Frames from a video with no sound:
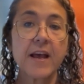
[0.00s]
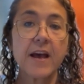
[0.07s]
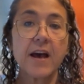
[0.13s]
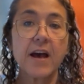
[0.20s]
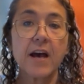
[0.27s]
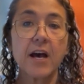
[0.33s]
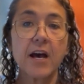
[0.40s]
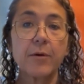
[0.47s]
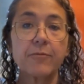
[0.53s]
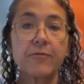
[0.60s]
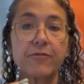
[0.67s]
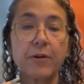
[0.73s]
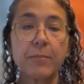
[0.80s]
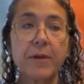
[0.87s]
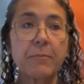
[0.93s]

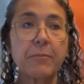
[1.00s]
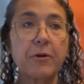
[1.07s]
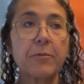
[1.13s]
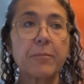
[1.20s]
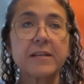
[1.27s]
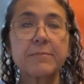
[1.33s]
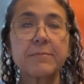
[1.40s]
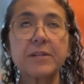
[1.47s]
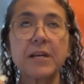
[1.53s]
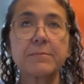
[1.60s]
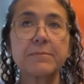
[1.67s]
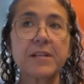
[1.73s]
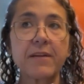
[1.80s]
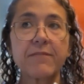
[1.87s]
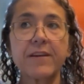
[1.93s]
for people?
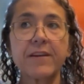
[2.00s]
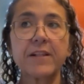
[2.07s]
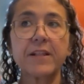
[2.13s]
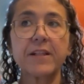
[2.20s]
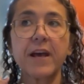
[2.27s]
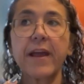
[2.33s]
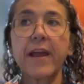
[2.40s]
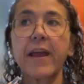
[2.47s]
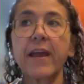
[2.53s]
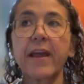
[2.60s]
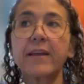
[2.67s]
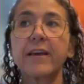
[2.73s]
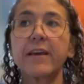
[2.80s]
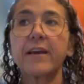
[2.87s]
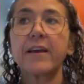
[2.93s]
Sometimes I feel like,
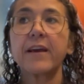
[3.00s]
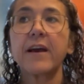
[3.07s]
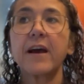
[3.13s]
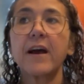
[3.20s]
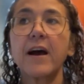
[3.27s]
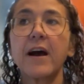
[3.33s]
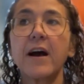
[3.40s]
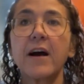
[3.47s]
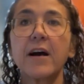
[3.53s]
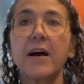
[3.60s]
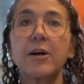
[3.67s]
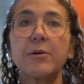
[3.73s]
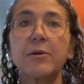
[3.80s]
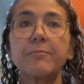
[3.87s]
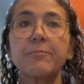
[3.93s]

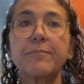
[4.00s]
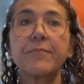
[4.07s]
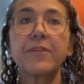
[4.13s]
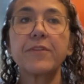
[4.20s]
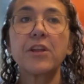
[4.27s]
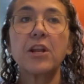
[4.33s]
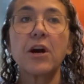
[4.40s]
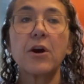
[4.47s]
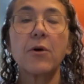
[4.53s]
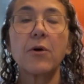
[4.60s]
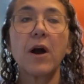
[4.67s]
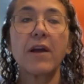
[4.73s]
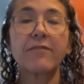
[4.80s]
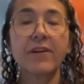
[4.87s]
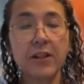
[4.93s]
uh,
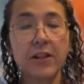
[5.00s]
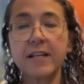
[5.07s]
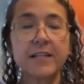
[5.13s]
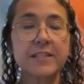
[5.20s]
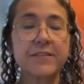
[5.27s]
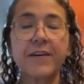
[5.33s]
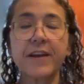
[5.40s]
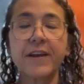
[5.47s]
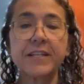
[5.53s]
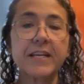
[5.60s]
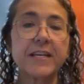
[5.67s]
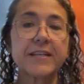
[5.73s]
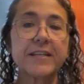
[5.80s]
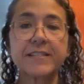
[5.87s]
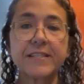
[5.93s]
I've got lots of
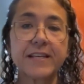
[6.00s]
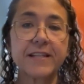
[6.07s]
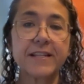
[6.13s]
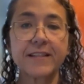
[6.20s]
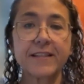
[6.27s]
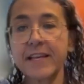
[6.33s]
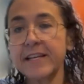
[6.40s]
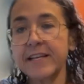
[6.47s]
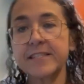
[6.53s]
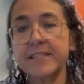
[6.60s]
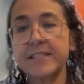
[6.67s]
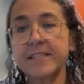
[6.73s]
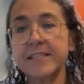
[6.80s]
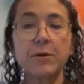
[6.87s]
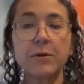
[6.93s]
ideas and things
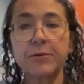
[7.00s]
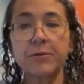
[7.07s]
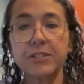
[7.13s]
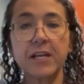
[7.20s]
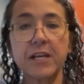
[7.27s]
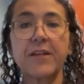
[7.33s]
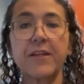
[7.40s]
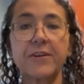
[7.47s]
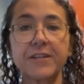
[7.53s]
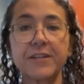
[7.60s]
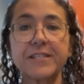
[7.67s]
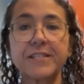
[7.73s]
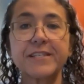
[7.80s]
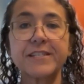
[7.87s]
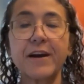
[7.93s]
that I want to put together
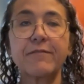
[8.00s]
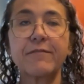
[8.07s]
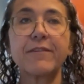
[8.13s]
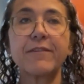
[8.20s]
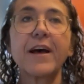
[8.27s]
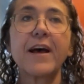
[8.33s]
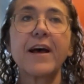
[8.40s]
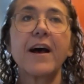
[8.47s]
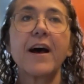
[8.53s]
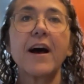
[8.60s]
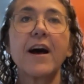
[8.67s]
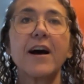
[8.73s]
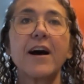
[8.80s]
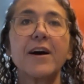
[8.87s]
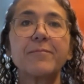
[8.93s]
and stuff.
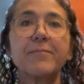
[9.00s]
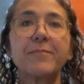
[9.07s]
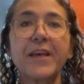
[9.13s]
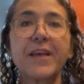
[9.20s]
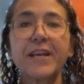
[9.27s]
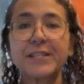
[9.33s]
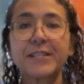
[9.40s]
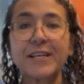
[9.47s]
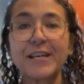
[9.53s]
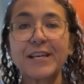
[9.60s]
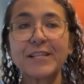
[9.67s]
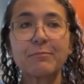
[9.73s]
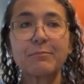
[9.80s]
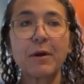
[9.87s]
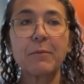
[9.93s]

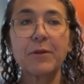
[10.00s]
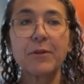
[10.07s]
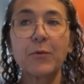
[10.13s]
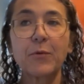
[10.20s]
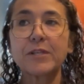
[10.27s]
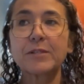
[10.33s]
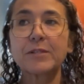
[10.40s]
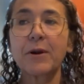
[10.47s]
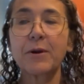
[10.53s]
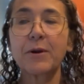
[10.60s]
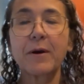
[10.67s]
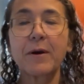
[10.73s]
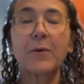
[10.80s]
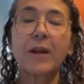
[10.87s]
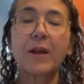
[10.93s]
It's probably the worst part
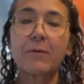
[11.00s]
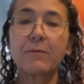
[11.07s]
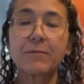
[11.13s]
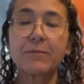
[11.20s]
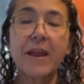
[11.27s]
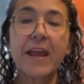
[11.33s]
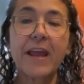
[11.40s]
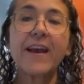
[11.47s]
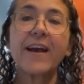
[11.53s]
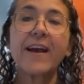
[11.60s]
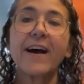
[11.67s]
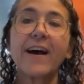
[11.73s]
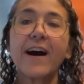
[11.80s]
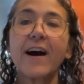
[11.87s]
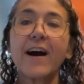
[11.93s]
about working with me.
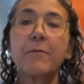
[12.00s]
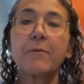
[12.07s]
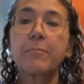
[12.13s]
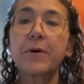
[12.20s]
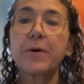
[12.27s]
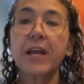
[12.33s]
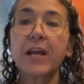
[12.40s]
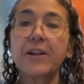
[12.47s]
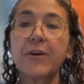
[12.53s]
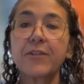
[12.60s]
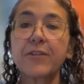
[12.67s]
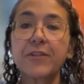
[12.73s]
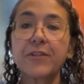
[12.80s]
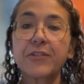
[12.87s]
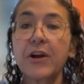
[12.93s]
But I know
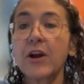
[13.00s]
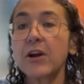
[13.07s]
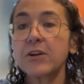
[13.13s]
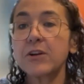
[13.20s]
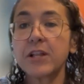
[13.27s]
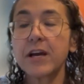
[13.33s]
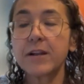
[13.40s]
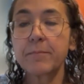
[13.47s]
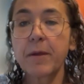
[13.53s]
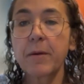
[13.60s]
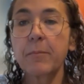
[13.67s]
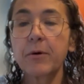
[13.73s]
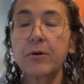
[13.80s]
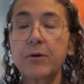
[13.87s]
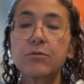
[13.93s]
that there are a lot of
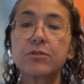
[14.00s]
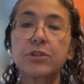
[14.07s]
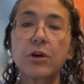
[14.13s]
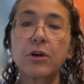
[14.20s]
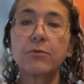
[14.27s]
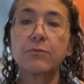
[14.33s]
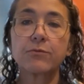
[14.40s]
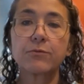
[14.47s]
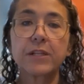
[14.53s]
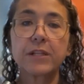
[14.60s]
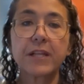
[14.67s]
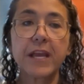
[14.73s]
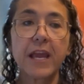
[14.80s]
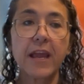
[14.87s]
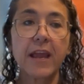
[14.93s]
people who don't
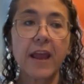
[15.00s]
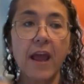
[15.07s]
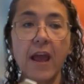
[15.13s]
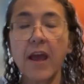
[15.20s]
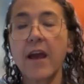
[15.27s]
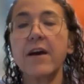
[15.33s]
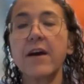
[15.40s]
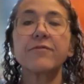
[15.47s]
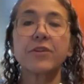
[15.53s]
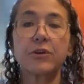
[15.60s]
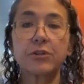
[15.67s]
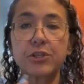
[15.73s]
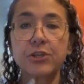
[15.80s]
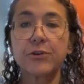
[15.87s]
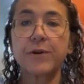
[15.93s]
really have
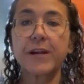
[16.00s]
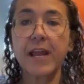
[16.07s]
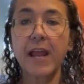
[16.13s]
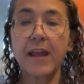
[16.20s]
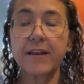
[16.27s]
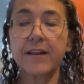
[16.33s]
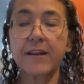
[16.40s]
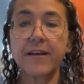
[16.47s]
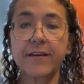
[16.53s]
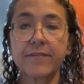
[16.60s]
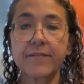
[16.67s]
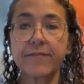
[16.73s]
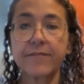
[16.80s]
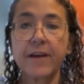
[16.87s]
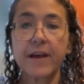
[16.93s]
those
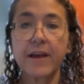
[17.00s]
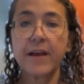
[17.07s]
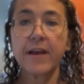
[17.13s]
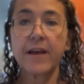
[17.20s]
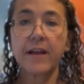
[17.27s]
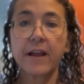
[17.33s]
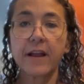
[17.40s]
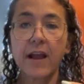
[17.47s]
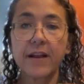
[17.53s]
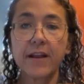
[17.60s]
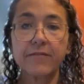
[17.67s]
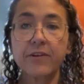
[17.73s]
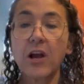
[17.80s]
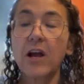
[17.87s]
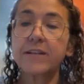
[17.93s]
creative kind
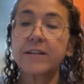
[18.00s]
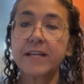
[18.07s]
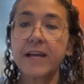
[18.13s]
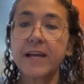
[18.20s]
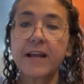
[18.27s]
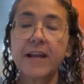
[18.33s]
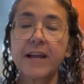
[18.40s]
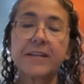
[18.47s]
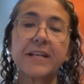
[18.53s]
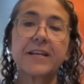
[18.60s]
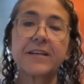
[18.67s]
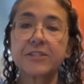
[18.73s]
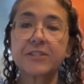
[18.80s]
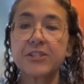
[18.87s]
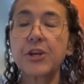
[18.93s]
of content
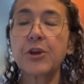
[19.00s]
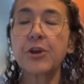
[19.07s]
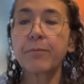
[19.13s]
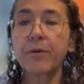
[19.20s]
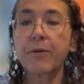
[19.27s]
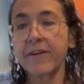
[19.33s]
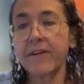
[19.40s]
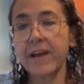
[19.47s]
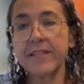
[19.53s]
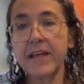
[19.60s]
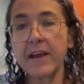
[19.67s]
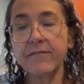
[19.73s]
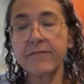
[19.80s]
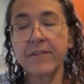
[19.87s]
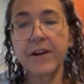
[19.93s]
ideas. Do you provide
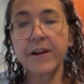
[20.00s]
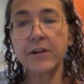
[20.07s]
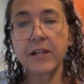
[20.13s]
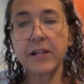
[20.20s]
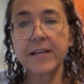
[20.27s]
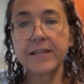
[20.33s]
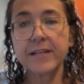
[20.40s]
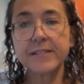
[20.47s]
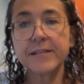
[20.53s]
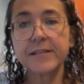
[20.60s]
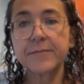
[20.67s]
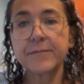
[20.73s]
that for your clients?